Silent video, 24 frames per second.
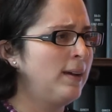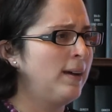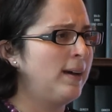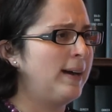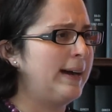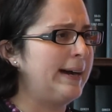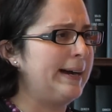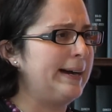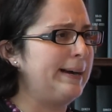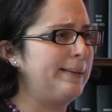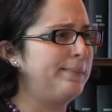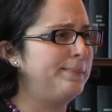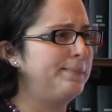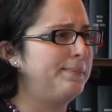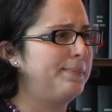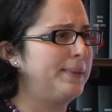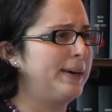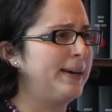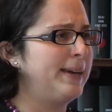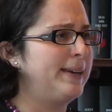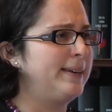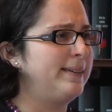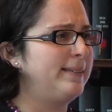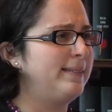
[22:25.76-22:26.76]

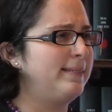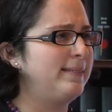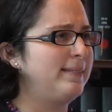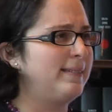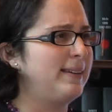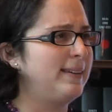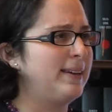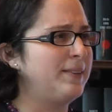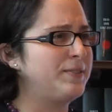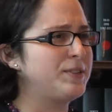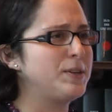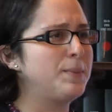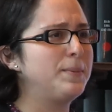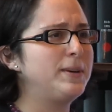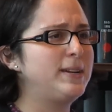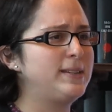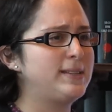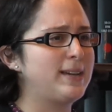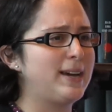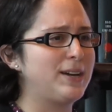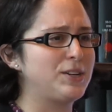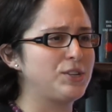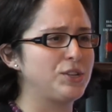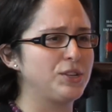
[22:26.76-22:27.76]
But if somebody's
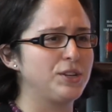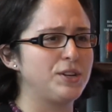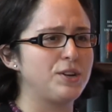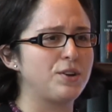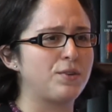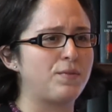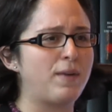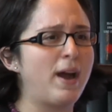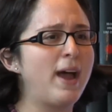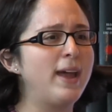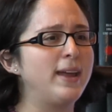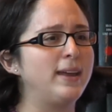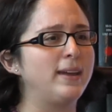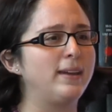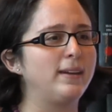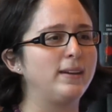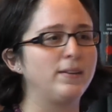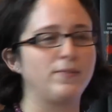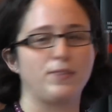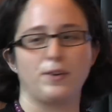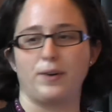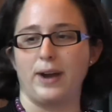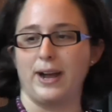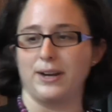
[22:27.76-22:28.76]
actually crying,
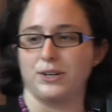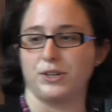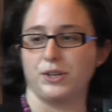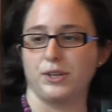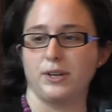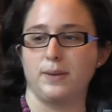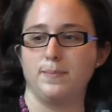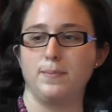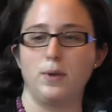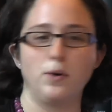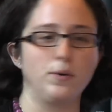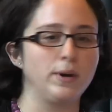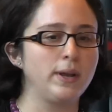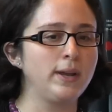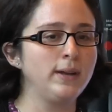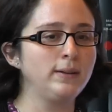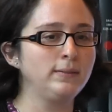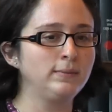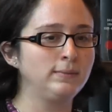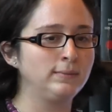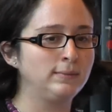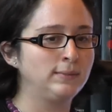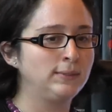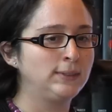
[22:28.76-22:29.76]
if they're actually emoting,
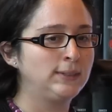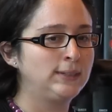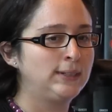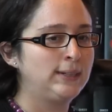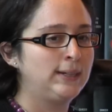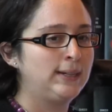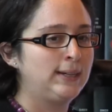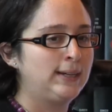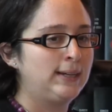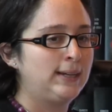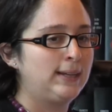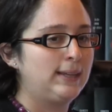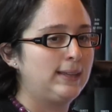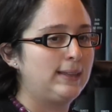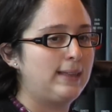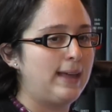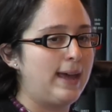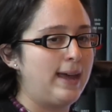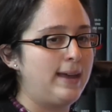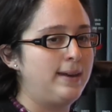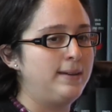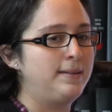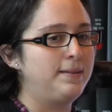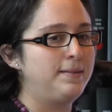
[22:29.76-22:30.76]

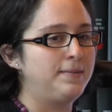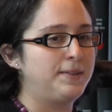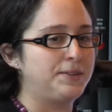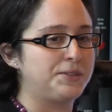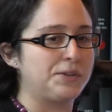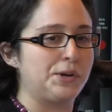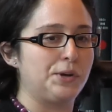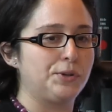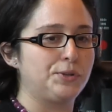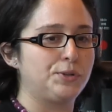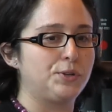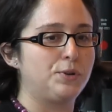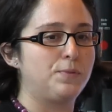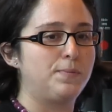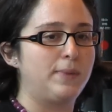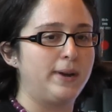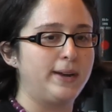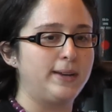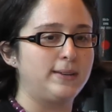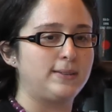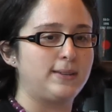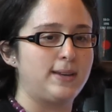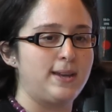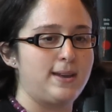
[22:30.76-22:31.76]
then this also
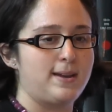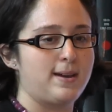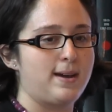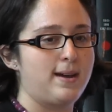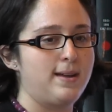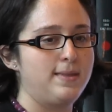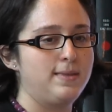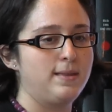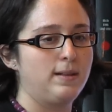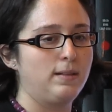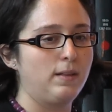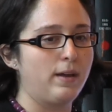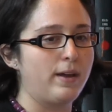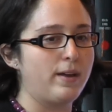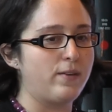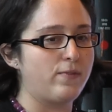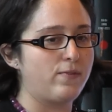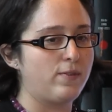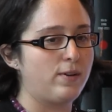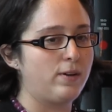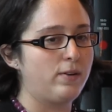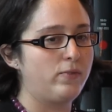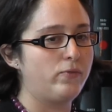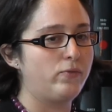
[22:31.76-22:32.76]
might take on the life
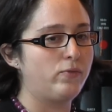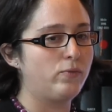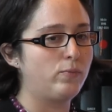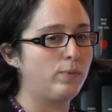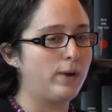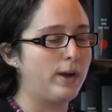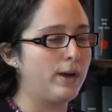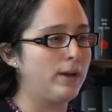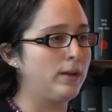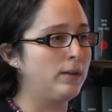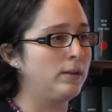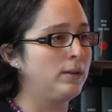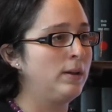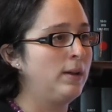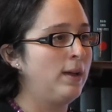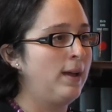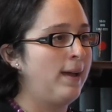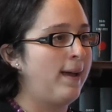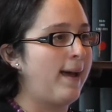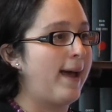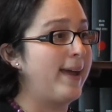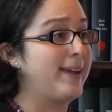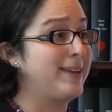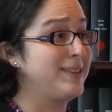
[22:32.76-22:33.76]
of, well,
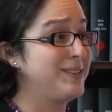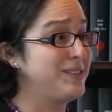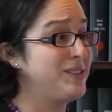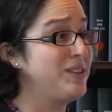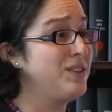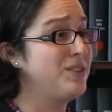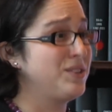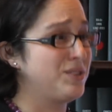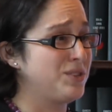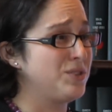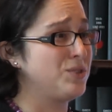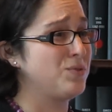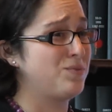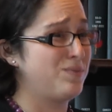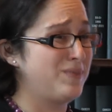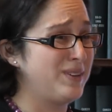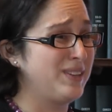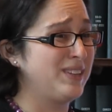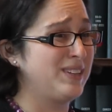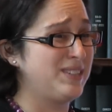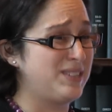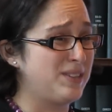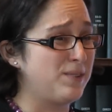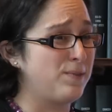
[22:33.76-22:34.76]
I can see this is
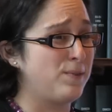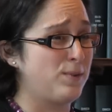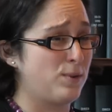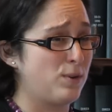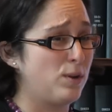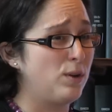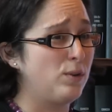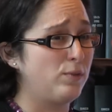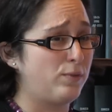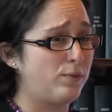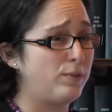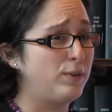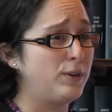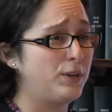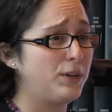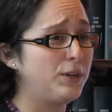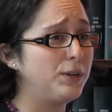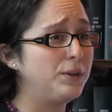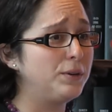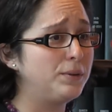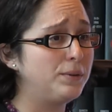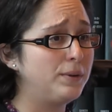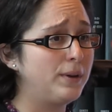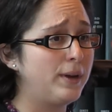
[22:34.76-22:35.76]
really difficult for
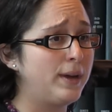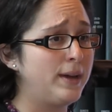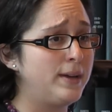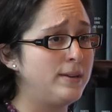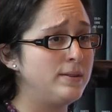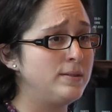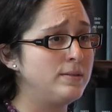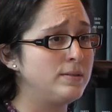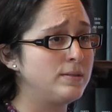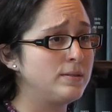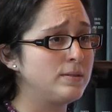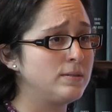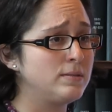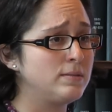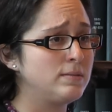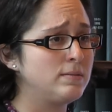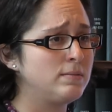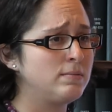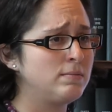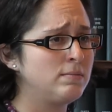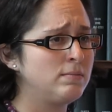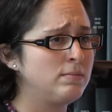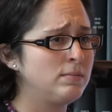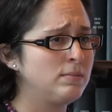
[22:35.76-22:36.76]
you, and
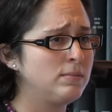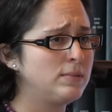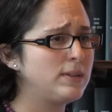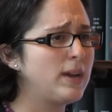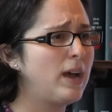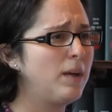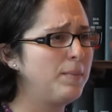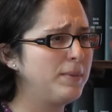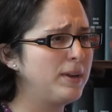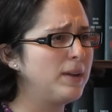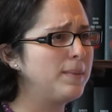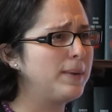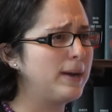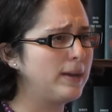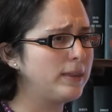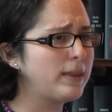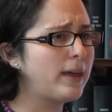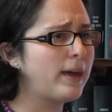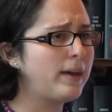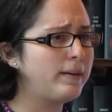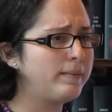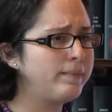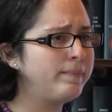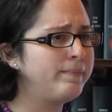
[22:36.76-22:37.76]
tell me about
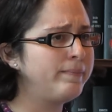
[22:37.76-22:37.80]
that.